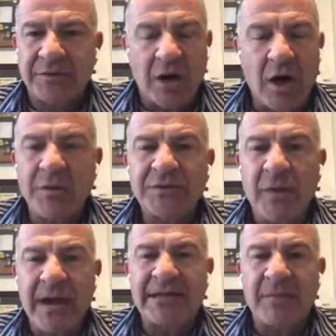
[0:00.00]
There's always a
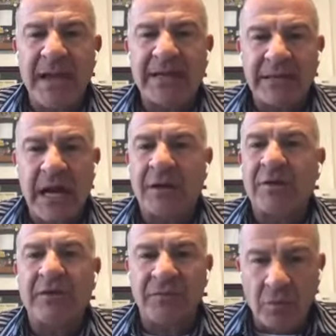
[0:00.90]
way to make a
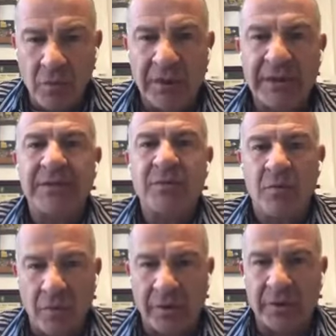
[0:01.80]
dollar if you're willing to
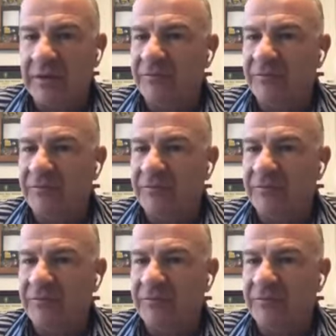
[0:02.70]
work.